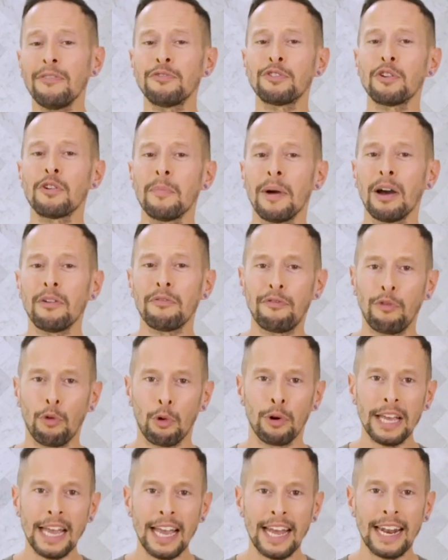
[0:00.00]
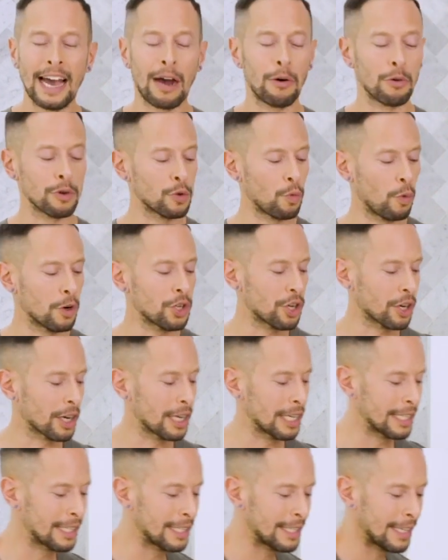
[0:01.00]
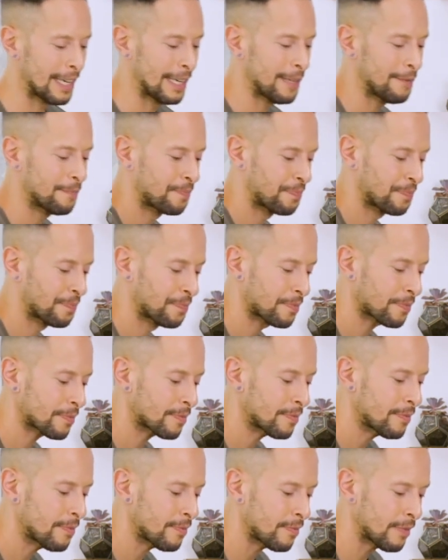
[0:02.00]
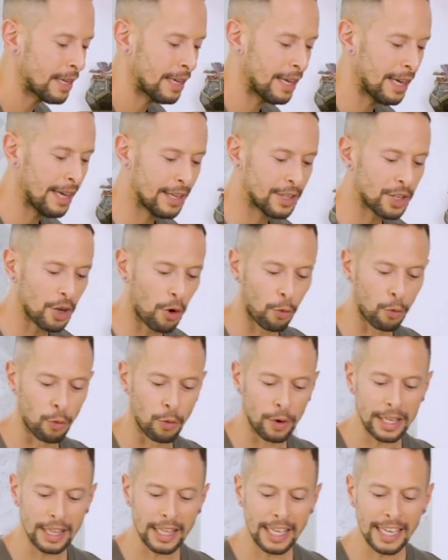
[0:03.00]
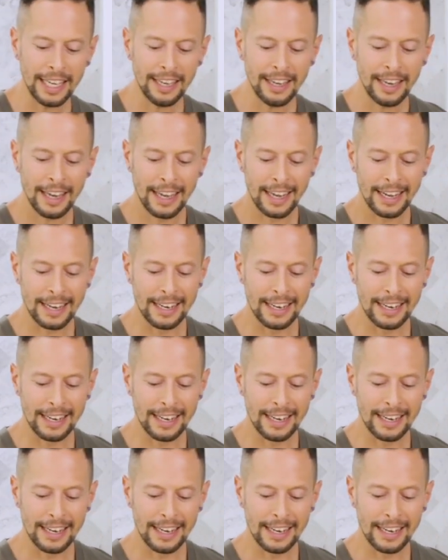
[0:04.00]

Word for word: after about 48 hours, what you're gonna see is a really